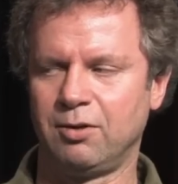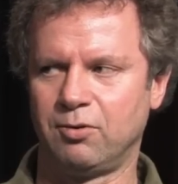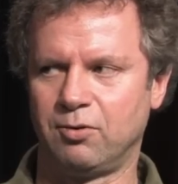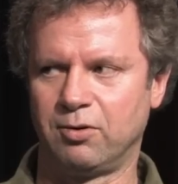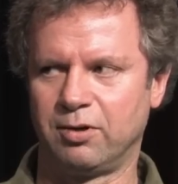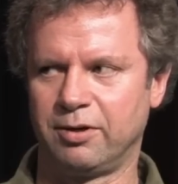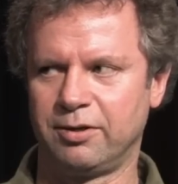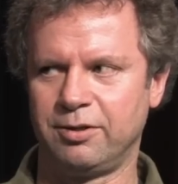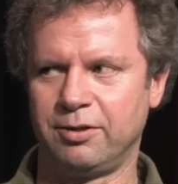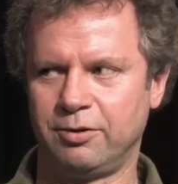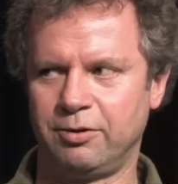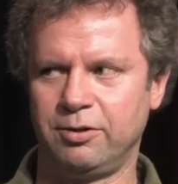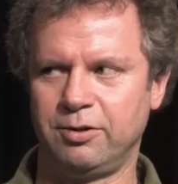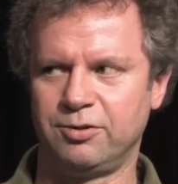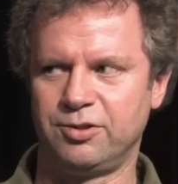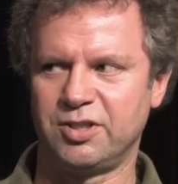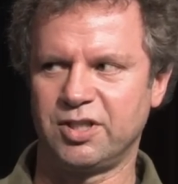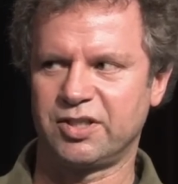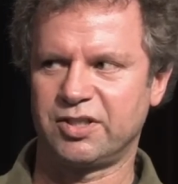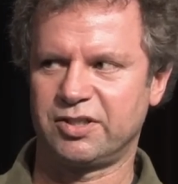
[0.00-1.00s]
or you know,
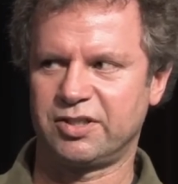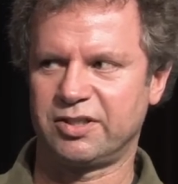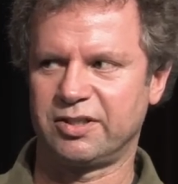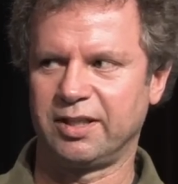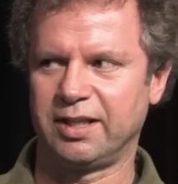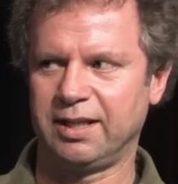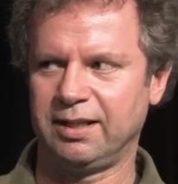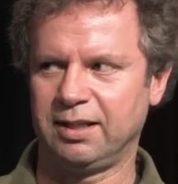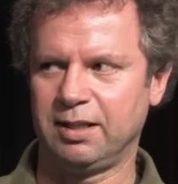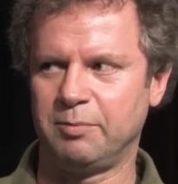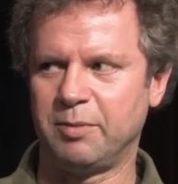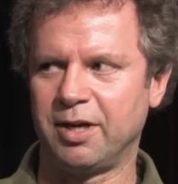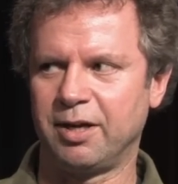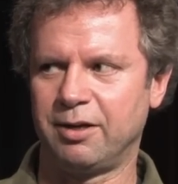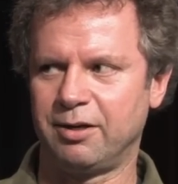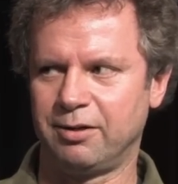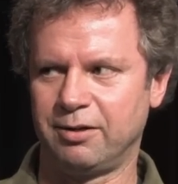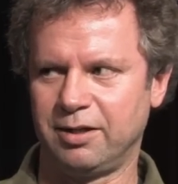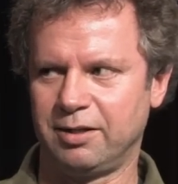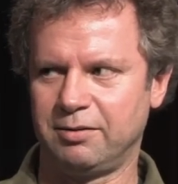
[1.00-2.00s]
you're just slightly
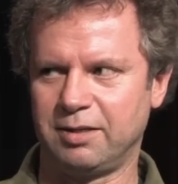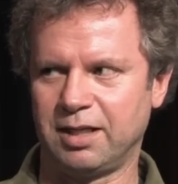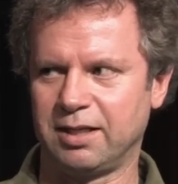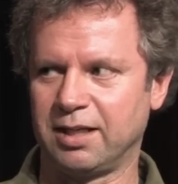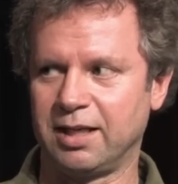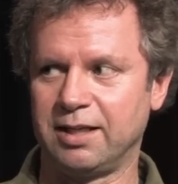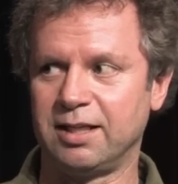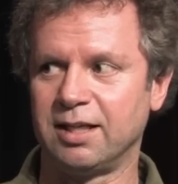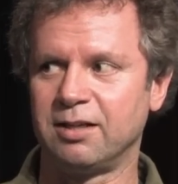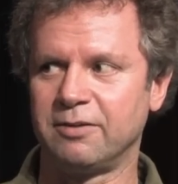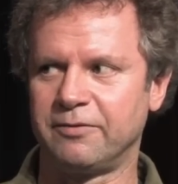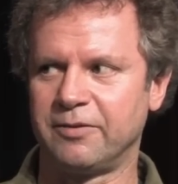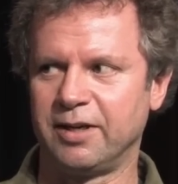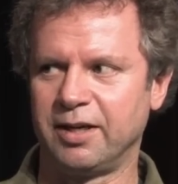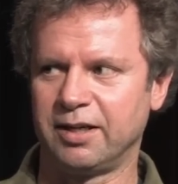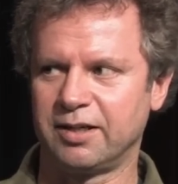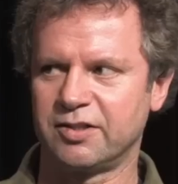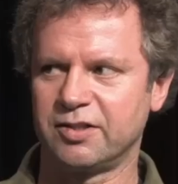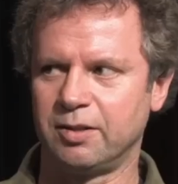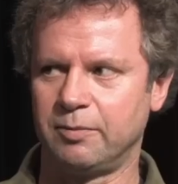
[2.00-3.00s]
better at
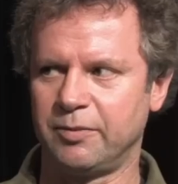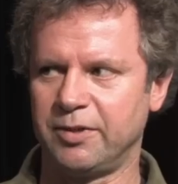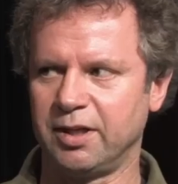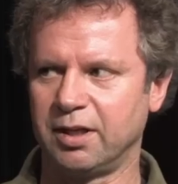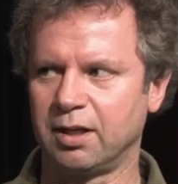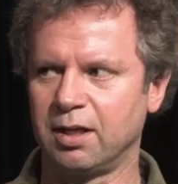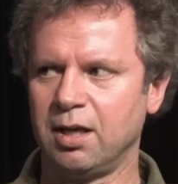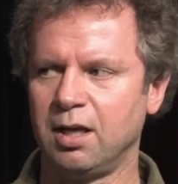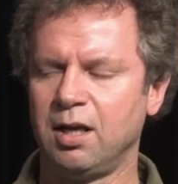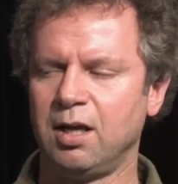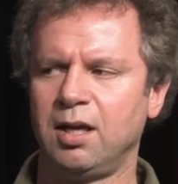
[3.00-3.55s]
identifying something.